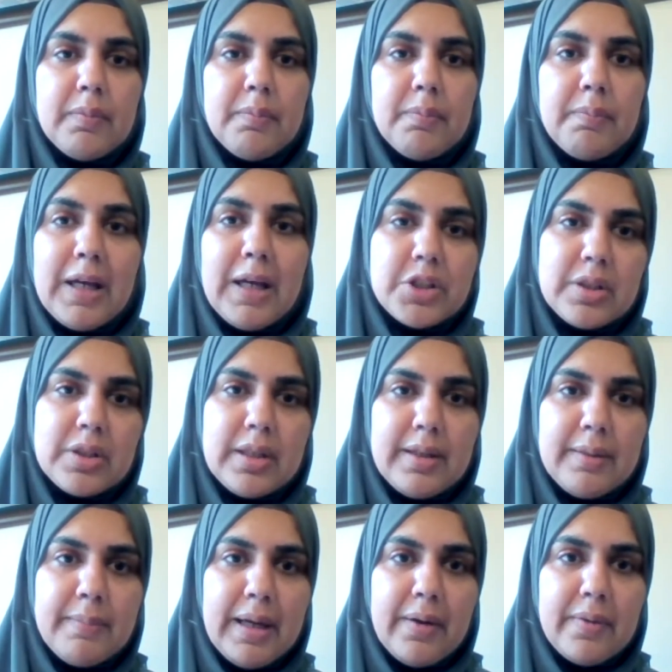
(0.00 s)
passionate
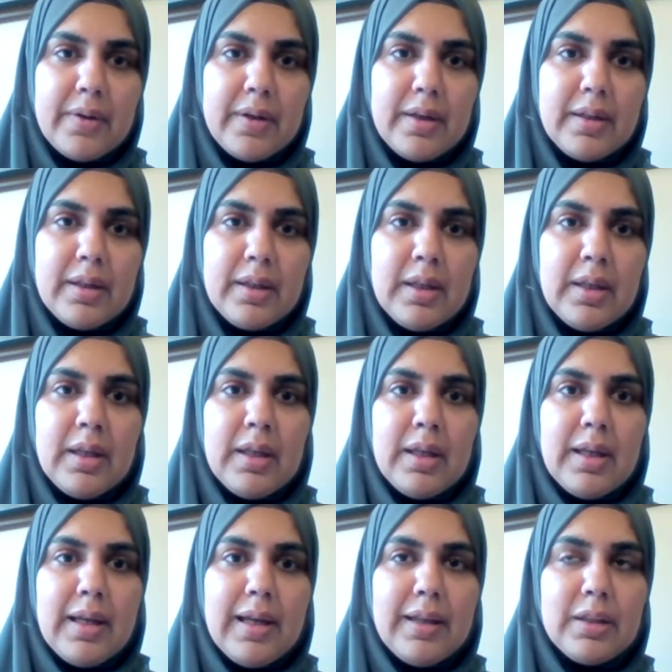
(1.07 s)
about it.
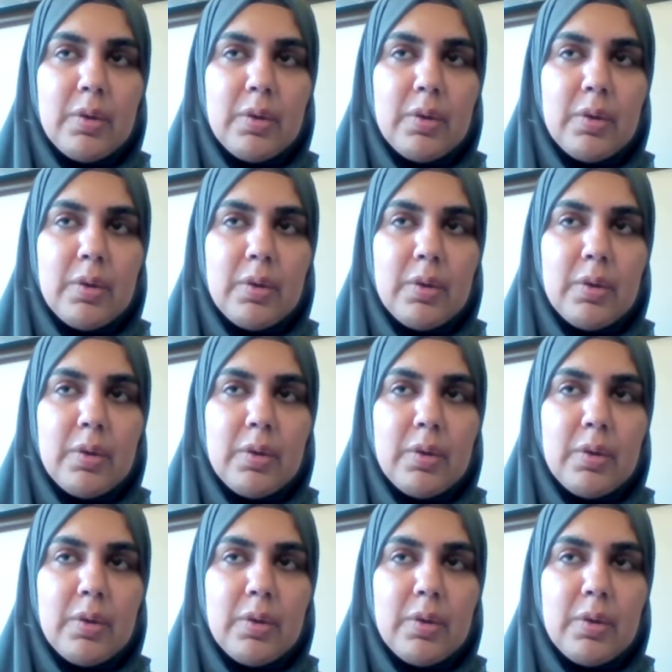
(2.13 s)
And the